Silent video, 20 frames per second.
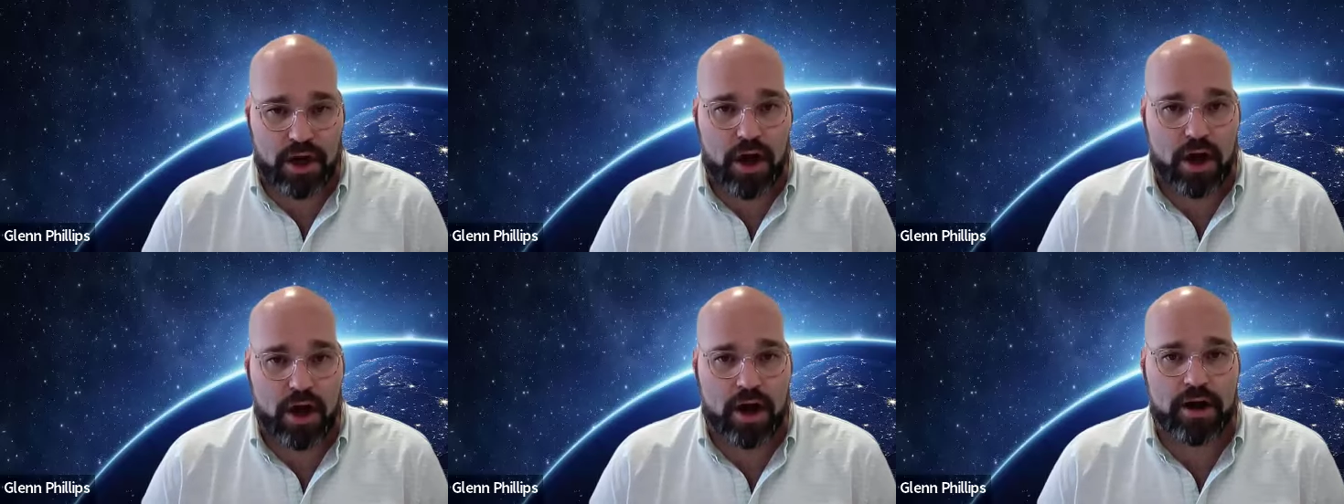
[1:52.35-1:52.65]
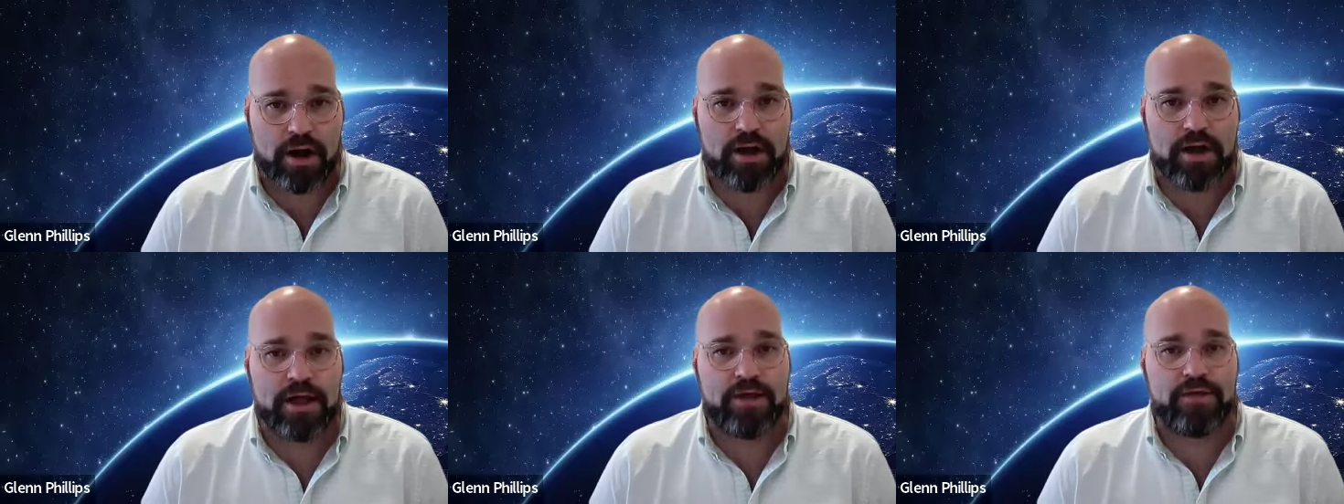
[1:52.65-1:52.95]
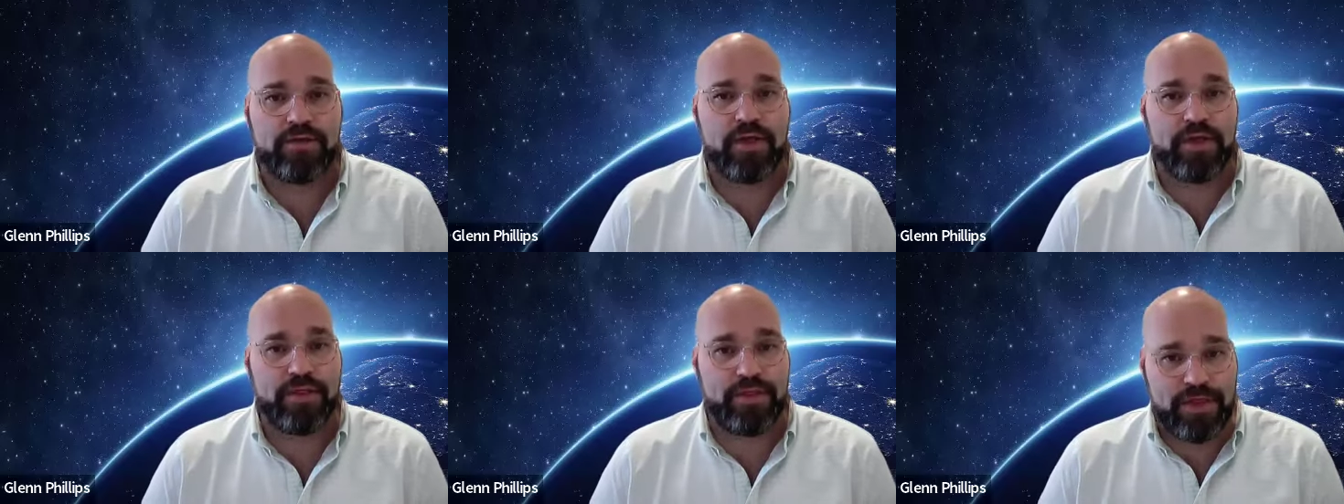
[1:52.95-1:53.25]
are
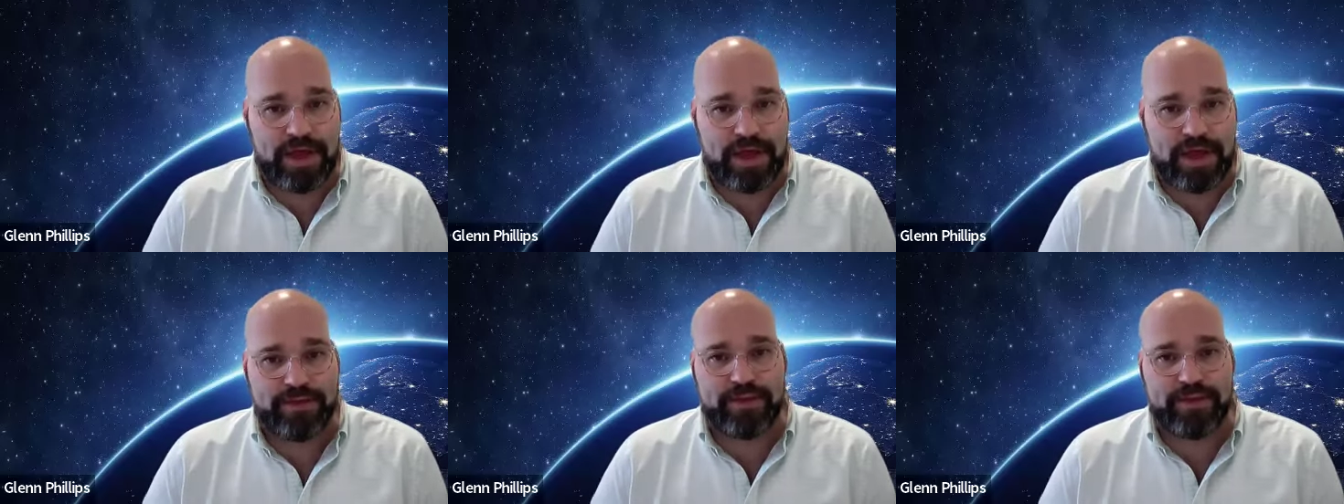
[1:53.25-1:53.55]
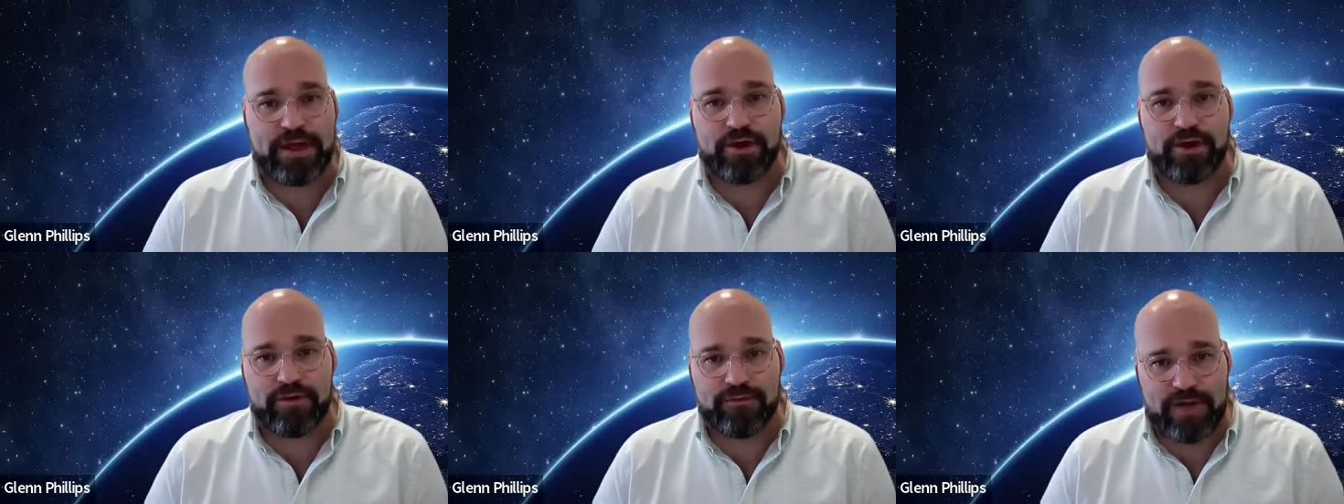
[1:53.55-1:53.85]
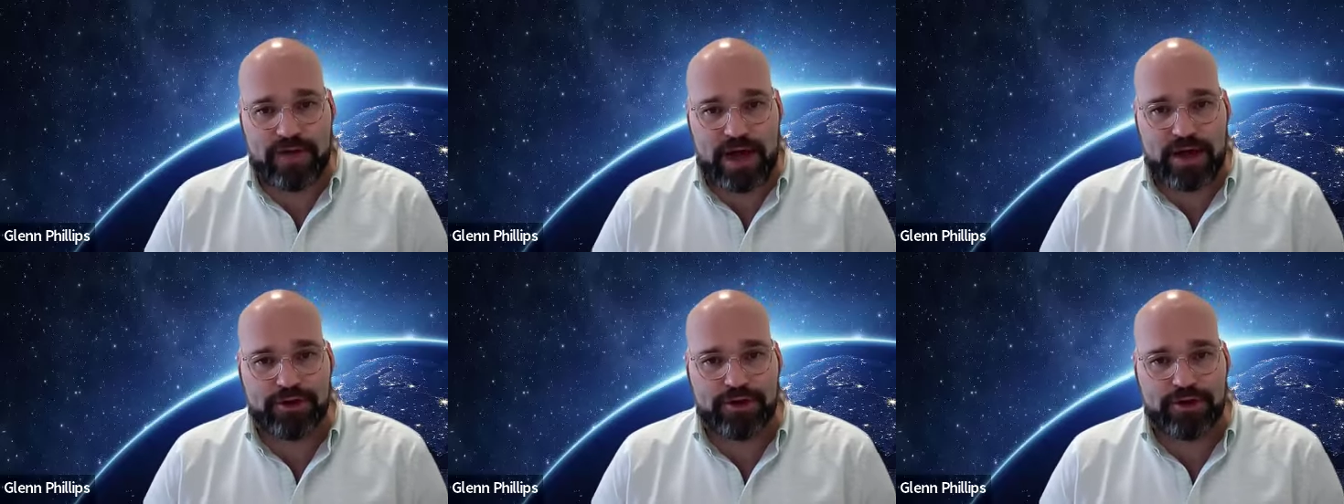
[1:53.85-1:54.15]
that they think are
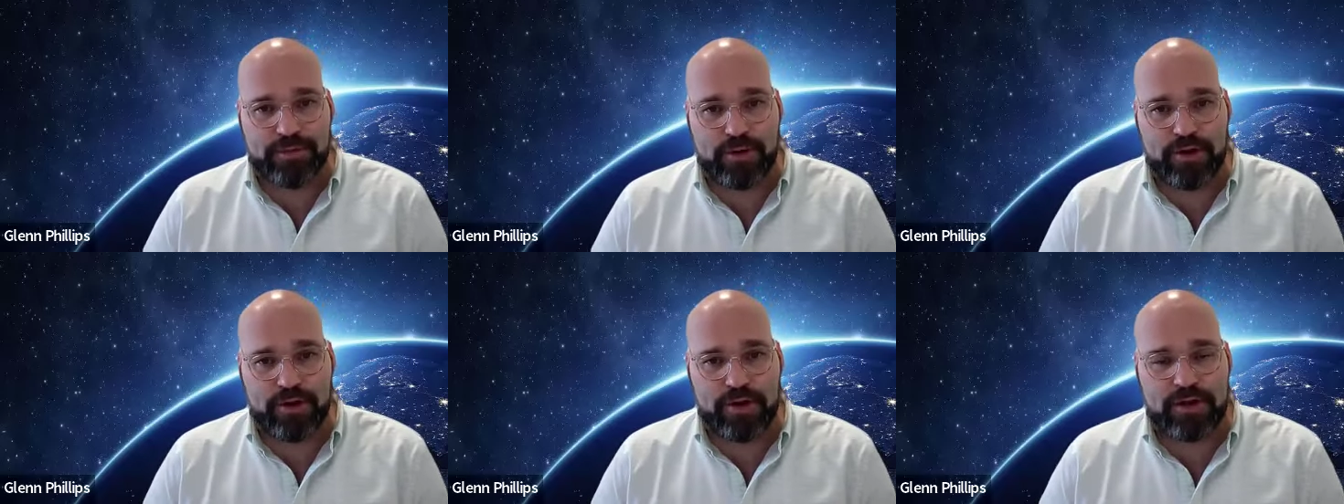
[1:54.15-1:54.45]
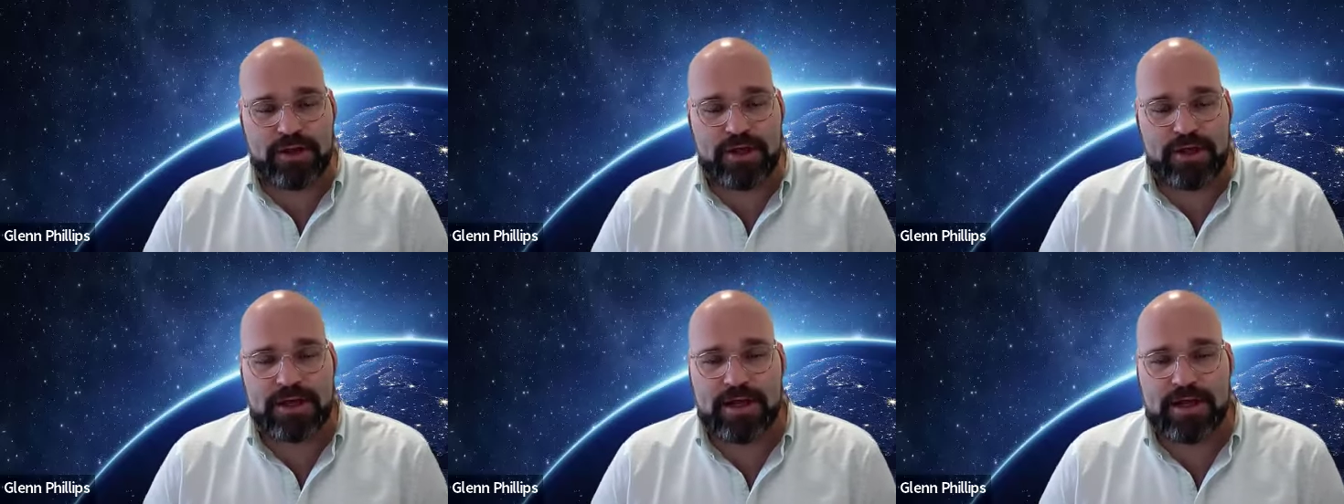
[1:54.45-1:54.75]
valuable.